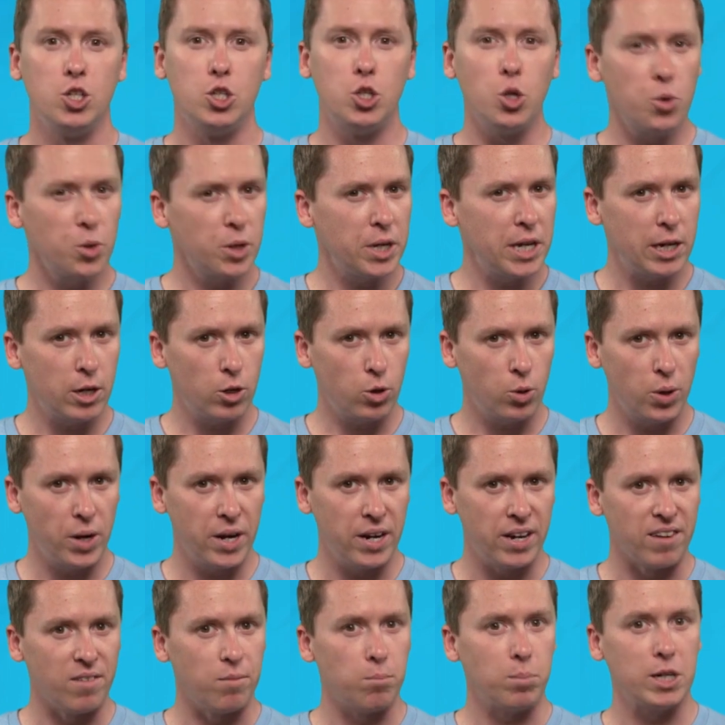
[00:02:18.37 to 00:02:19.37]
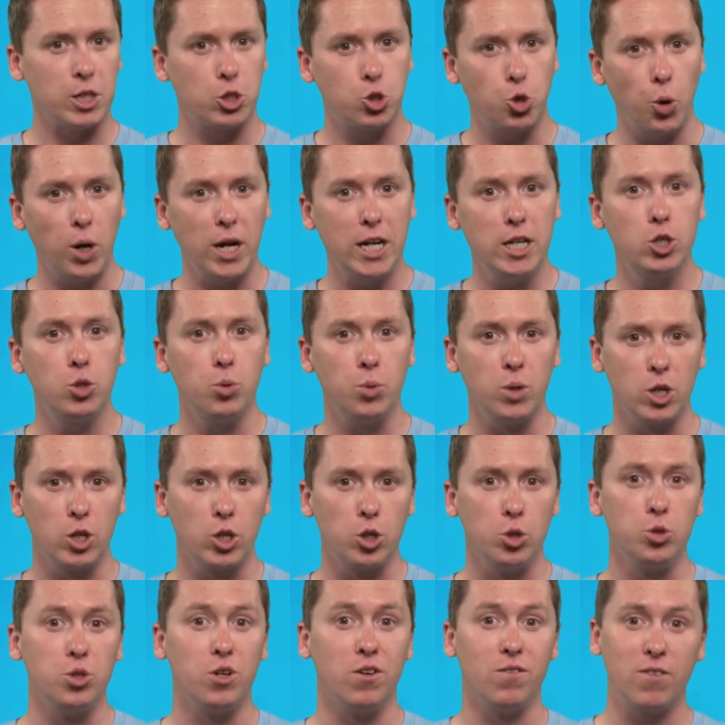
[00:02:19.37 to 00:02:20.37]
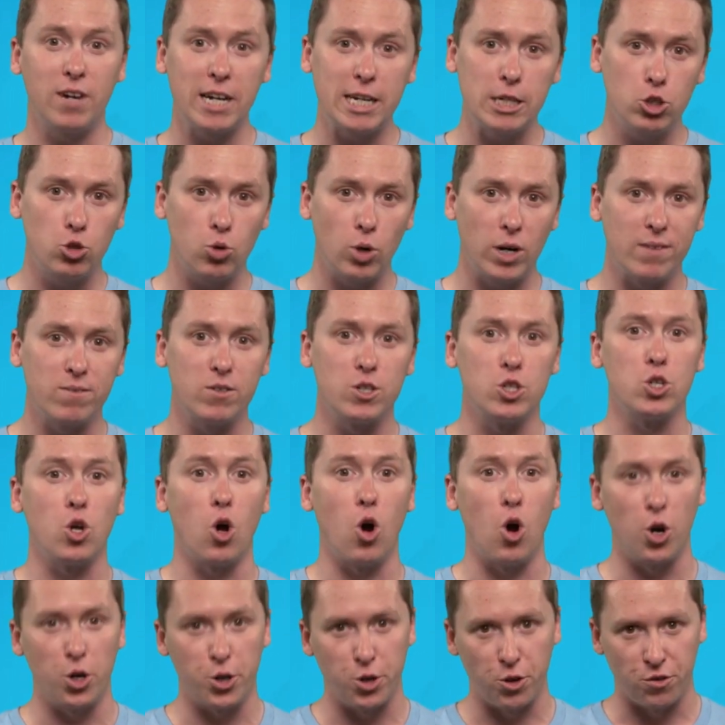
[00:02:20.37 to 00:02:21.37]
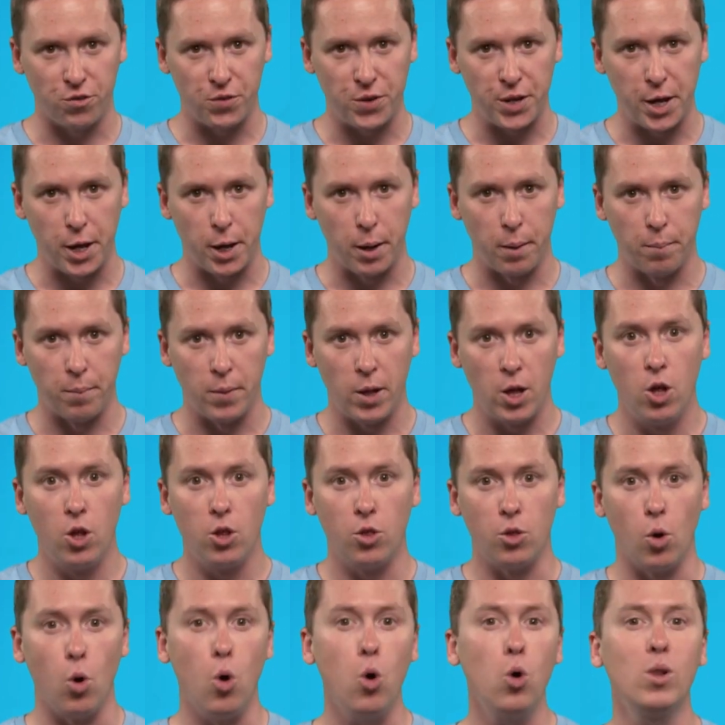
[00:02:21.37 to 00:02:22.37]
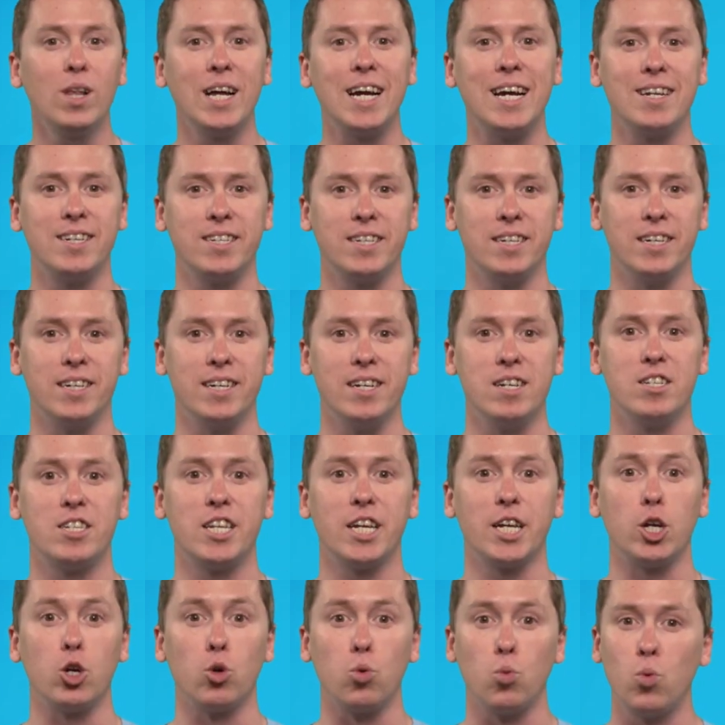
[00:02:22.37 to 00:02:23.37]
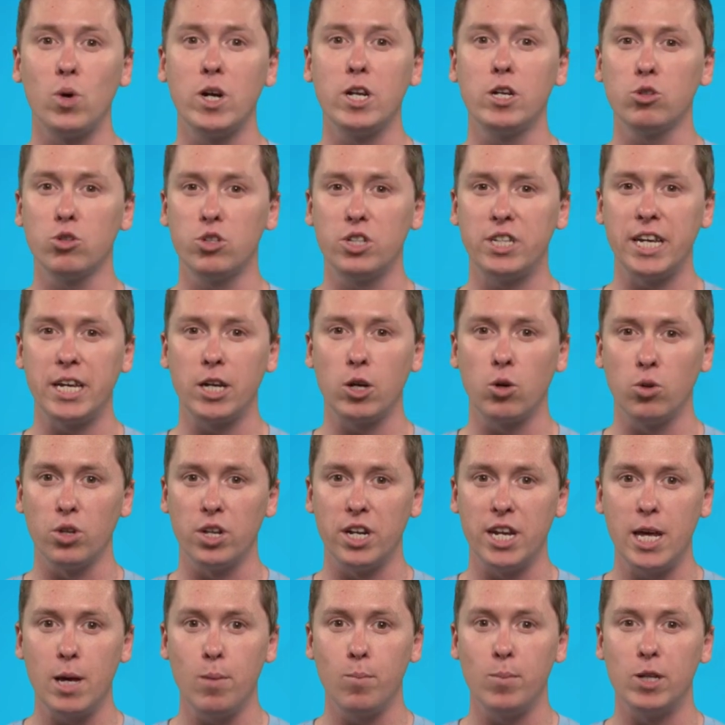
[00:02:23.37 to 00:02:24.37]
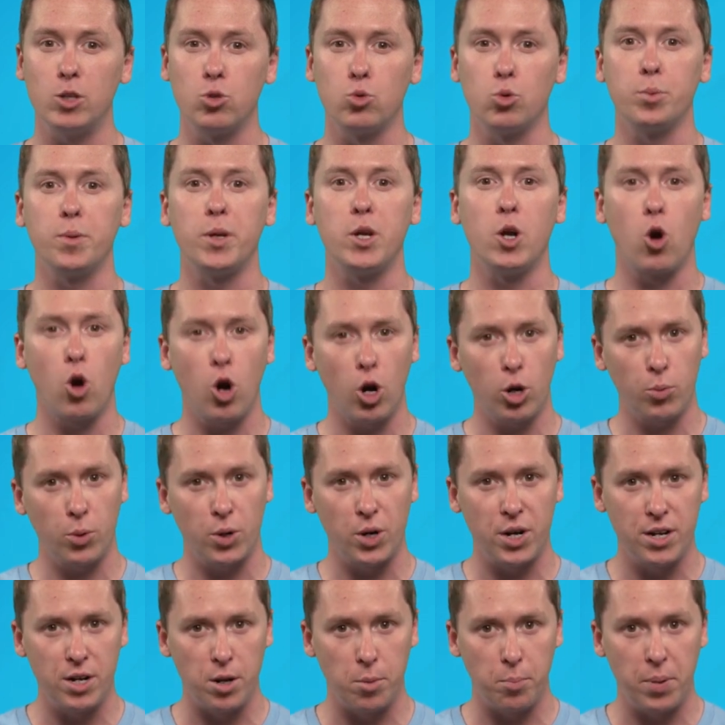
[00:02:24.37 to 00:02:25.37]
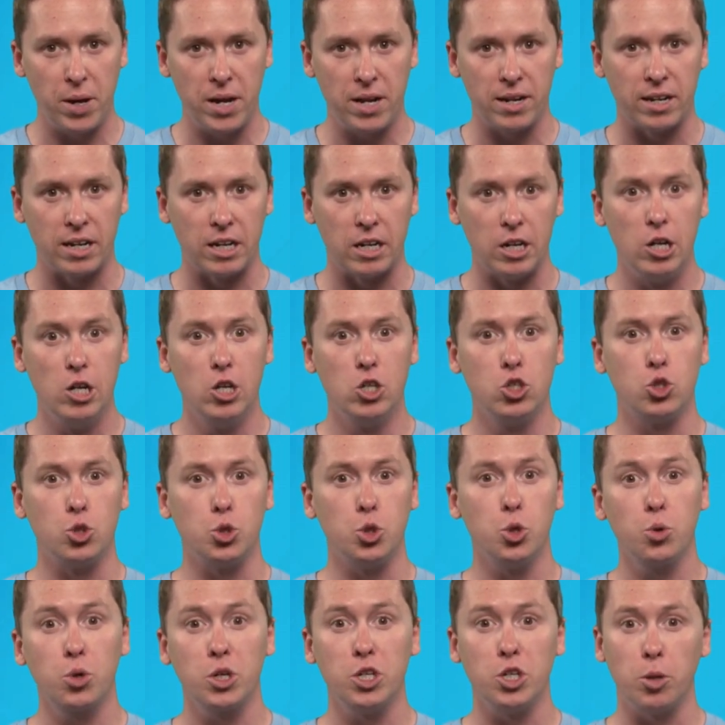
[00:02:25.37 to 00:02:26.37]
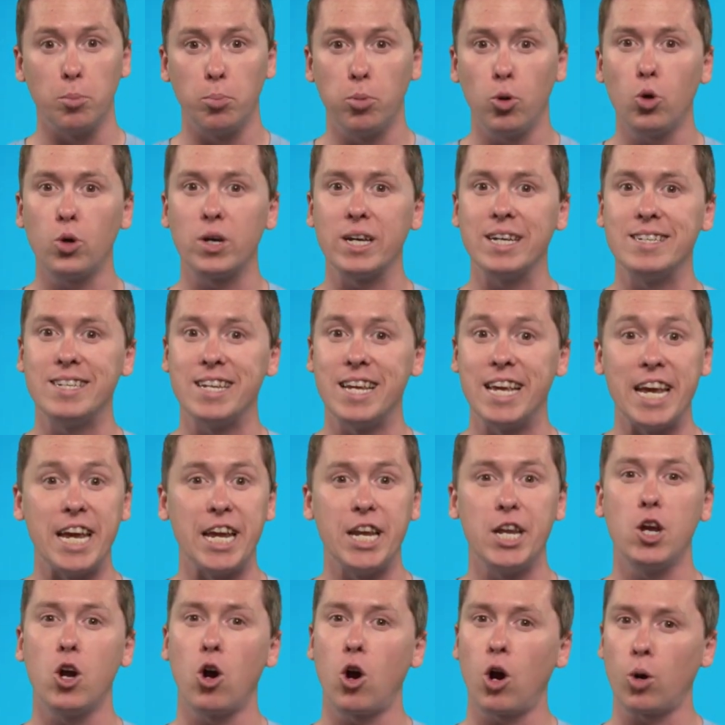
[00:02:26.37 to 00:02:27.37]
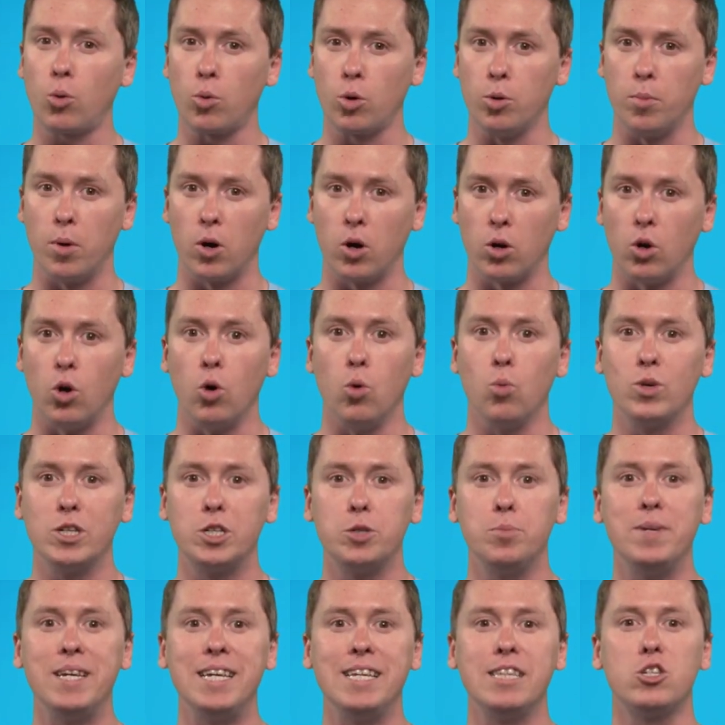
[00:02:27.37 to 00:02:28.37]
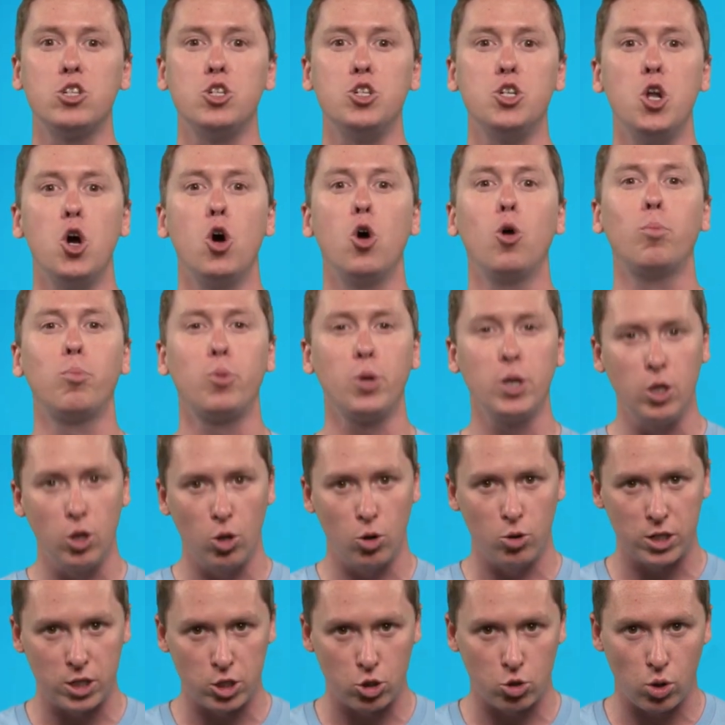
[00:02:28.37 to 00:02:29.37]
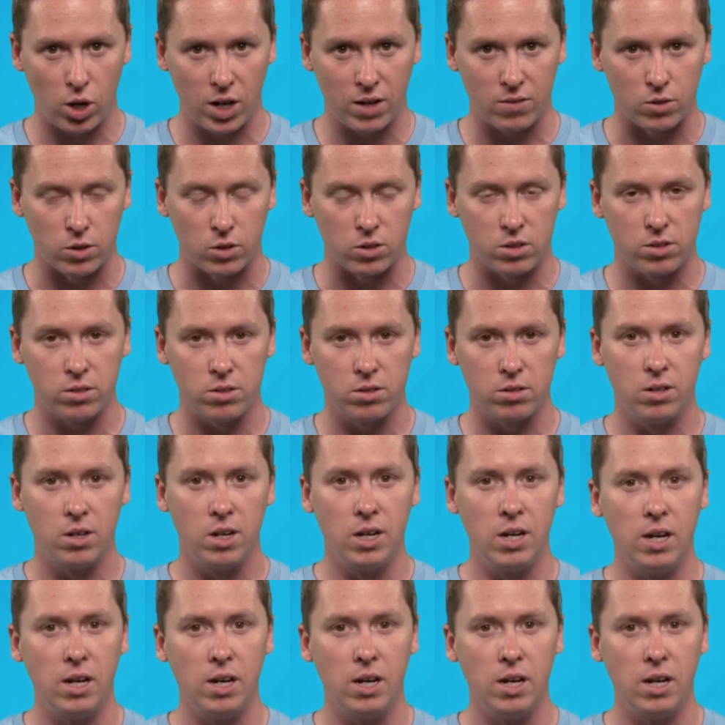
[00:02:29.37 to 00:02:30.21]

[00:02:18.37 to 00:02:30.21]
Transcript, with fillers: Don't get creative by trying to include device drivers on your VM. The whole idea is that your Windows 10 Golden image will be hardware independent, so you can deploy it to any hardware model, which means no preloading drivers.